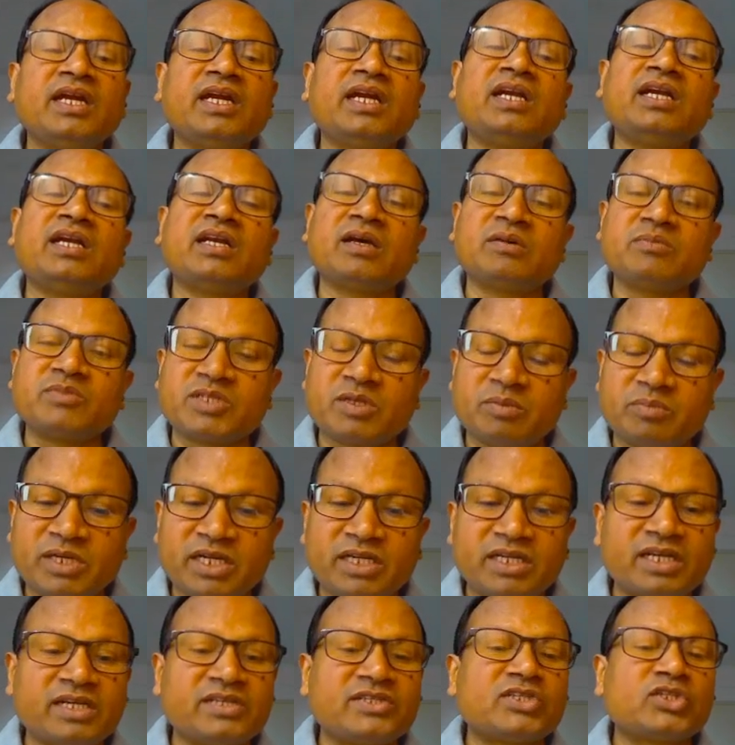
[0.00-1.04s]
In terms of
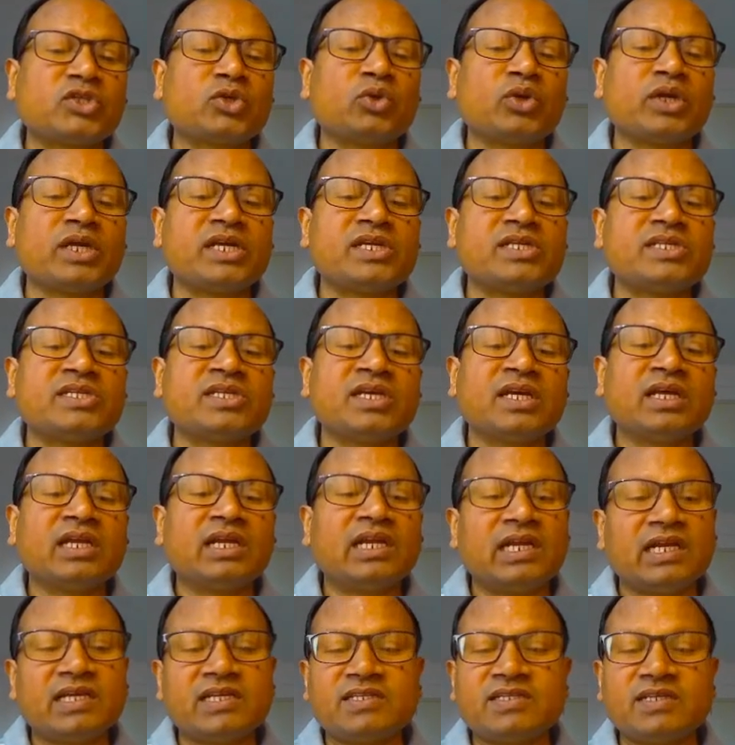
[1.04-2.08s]
data storage,
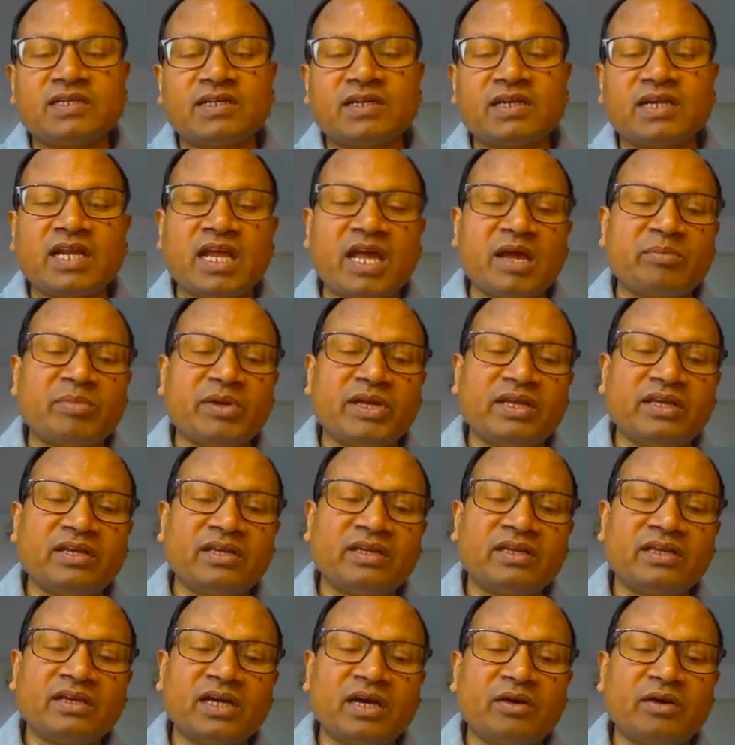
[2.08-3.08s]
ledger, labeling,